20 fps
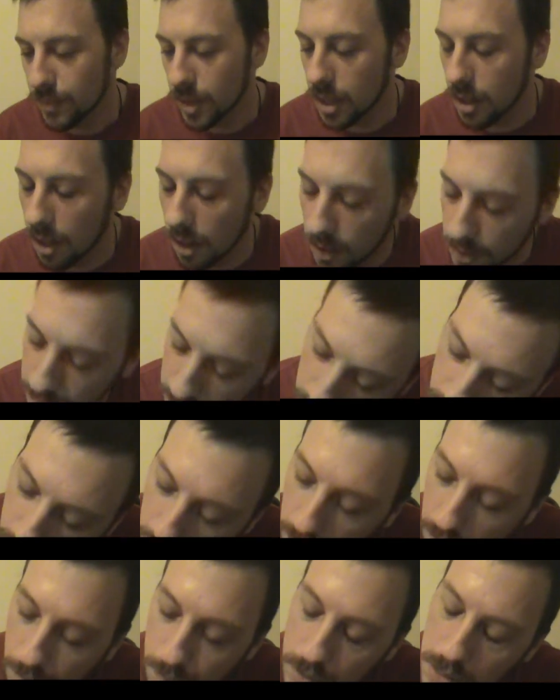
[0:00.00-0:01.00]

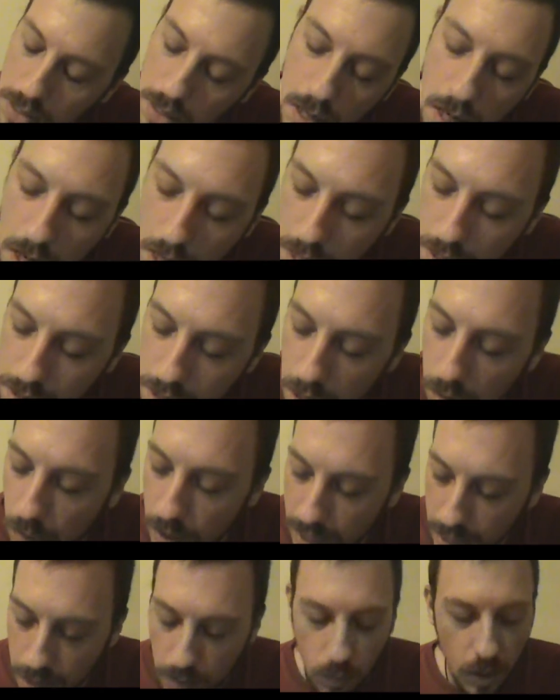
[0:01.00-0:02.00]
concepts. So
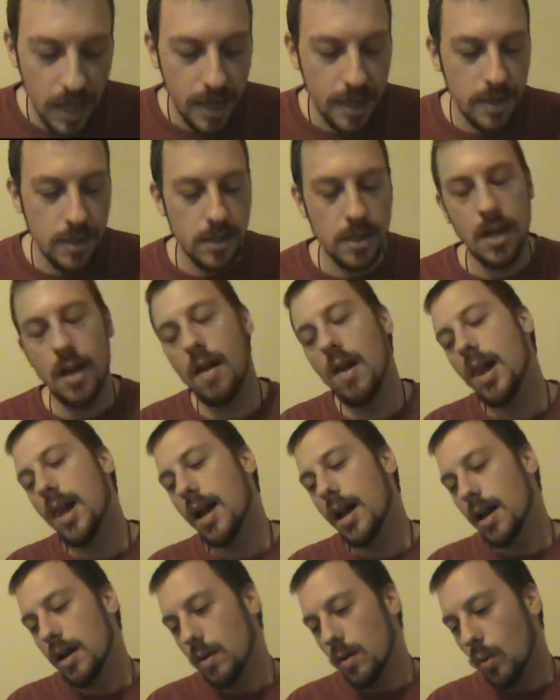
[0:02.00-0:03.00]
anyways,
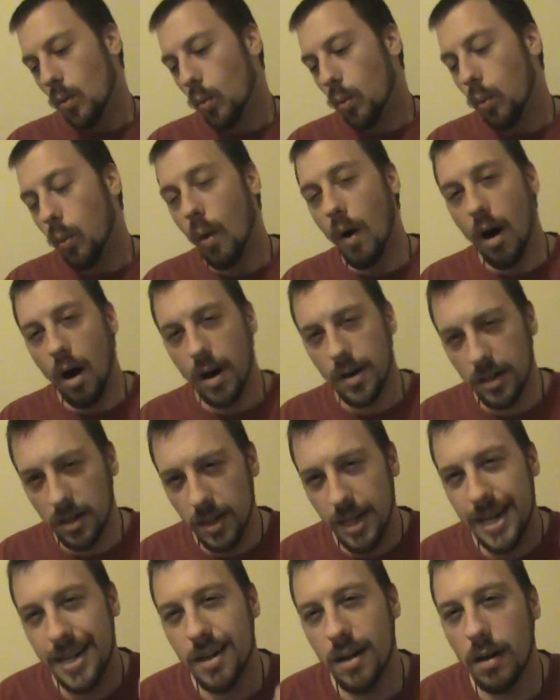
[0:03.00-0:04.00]
water
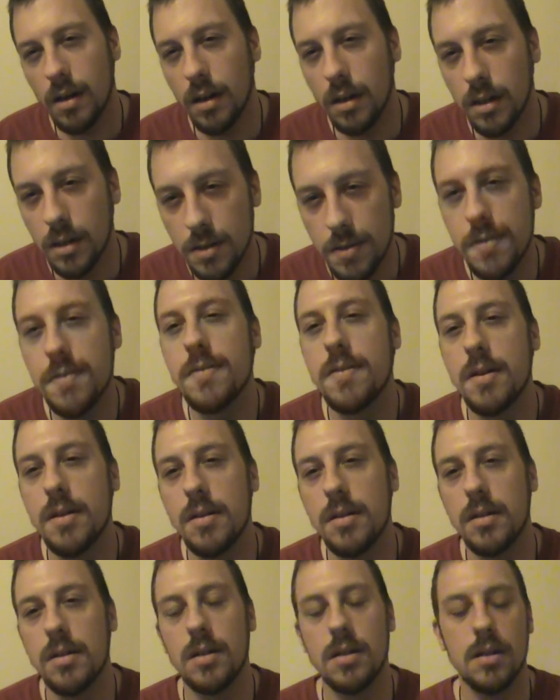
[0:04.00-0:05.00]
and earth
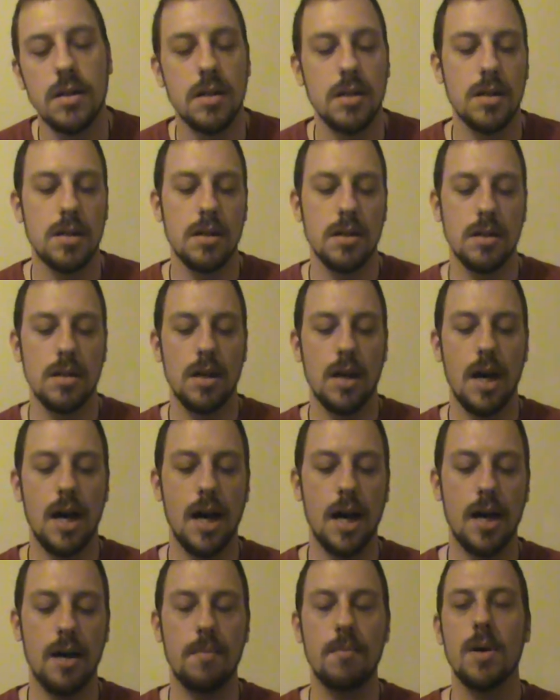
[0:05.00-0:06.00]

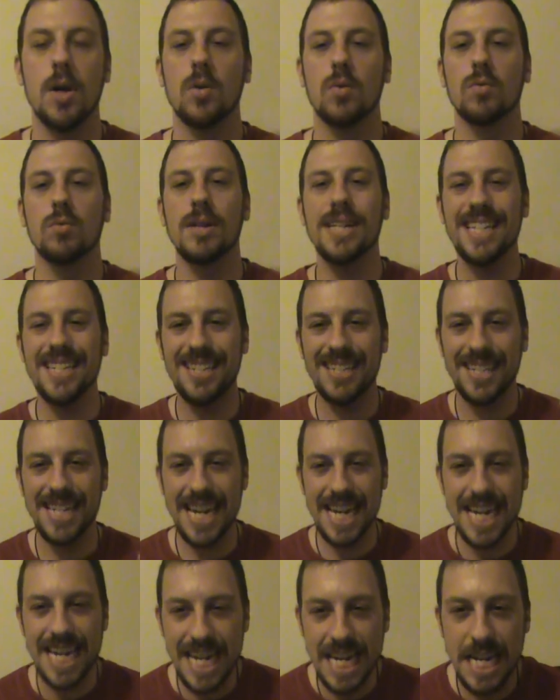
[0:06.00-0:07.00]

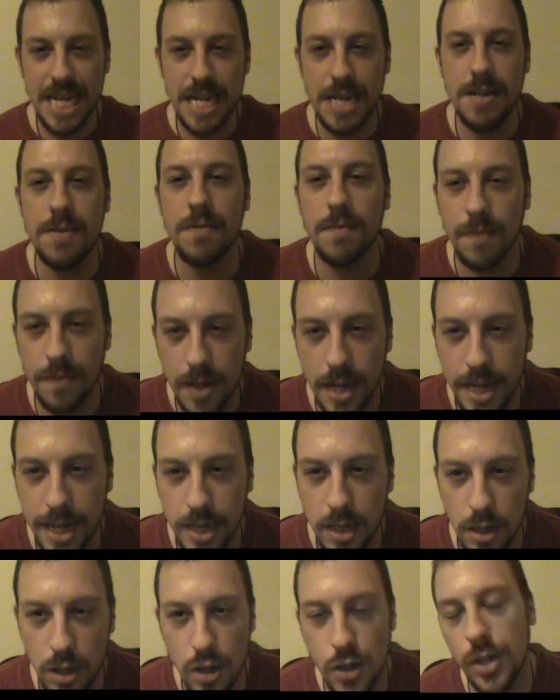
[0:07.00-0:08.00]
receive
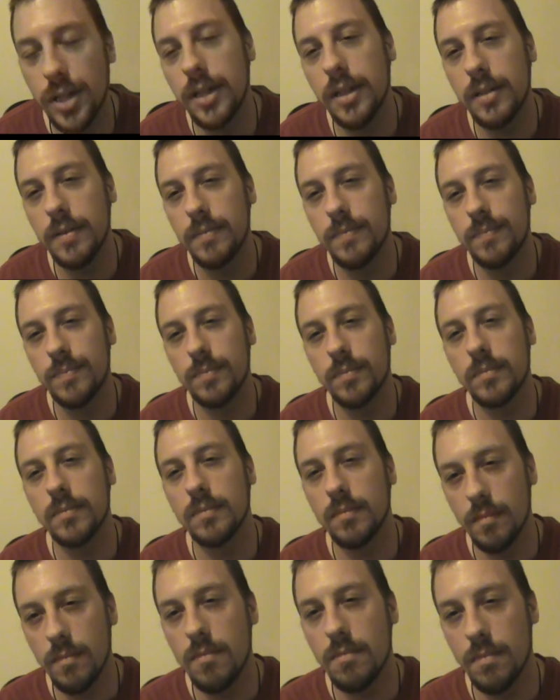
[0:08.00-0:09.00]
energy.
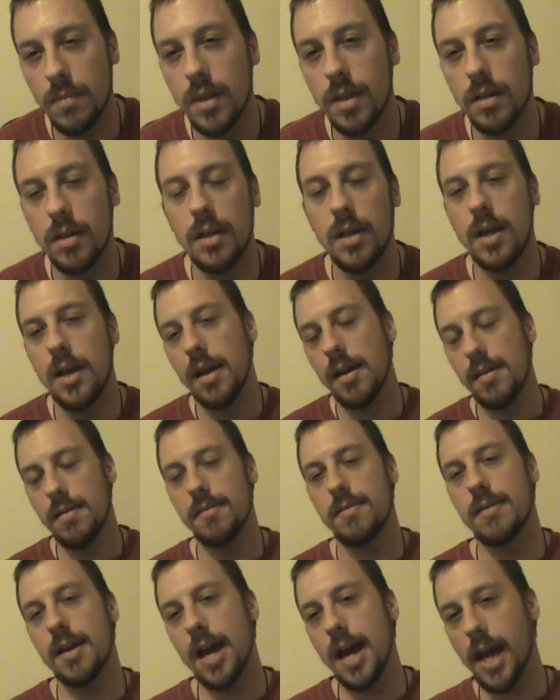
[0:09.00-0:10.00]

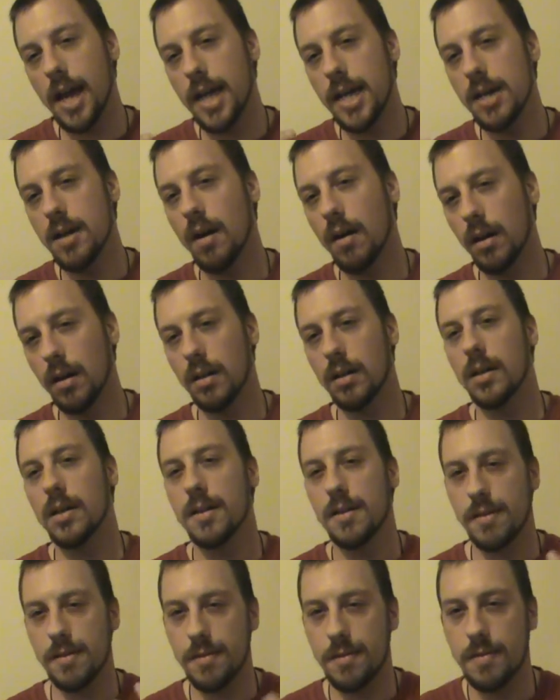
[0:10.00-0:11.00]
They
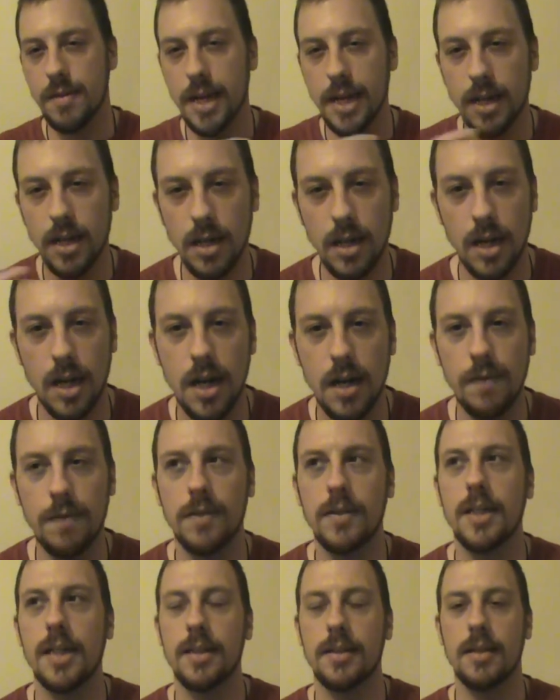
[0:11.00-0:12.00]
are thick
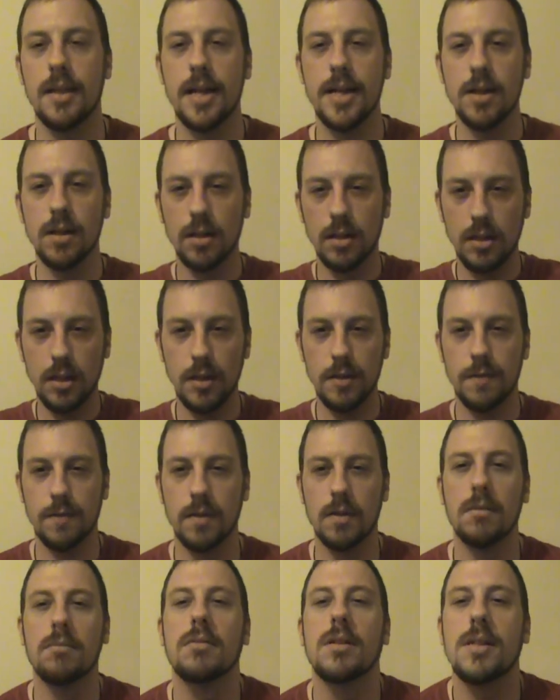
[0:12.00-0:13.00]
enough that they are good
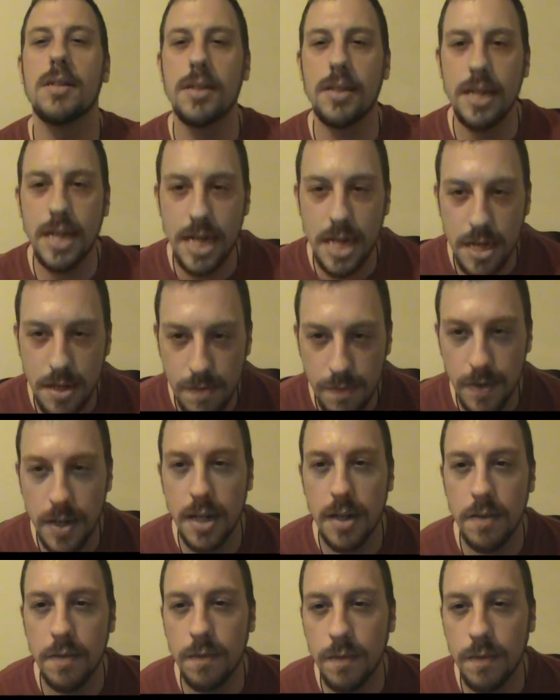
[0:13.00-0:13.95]
for receiving